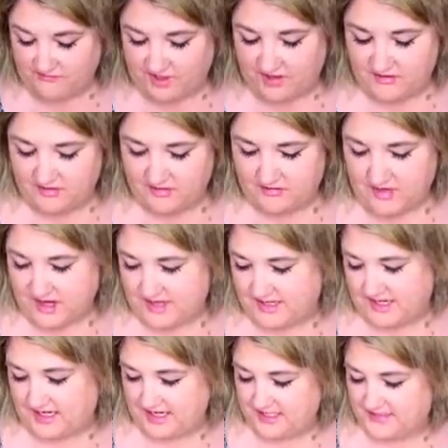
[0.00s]

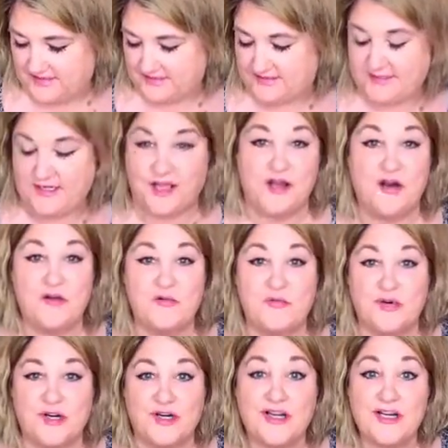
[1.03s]
Alrighty. So
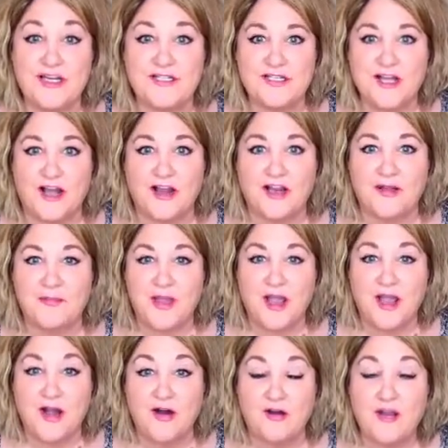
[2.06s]
we're going to talk
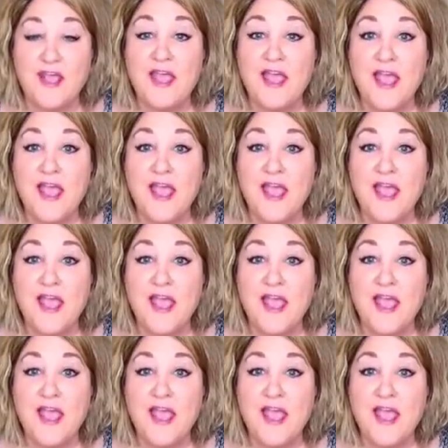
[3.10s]
about